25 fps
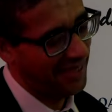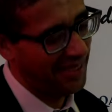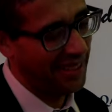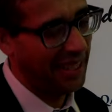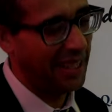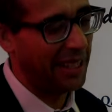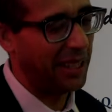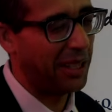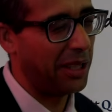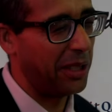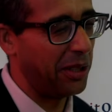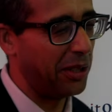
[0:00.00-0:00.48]

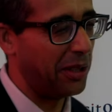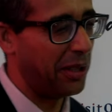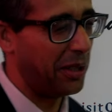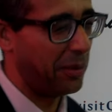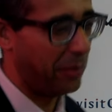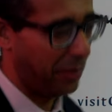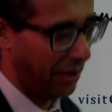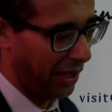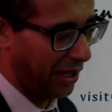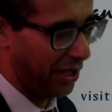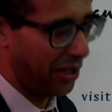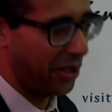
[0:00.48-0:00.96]
Thank you.
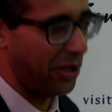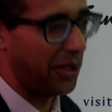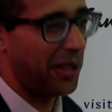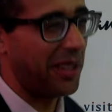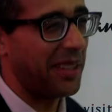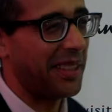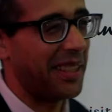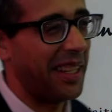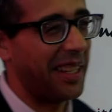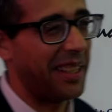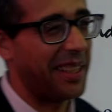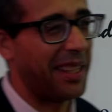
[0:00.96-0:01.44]
Pleasure.
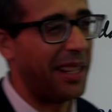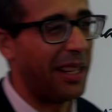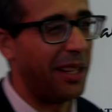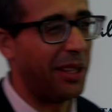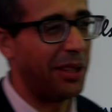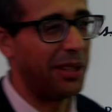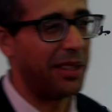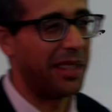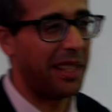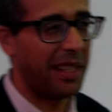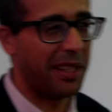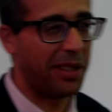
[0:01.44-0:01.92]
Thanks a
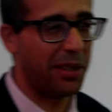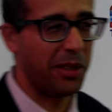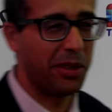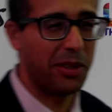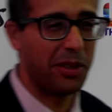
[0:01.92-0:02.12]
lot. Thank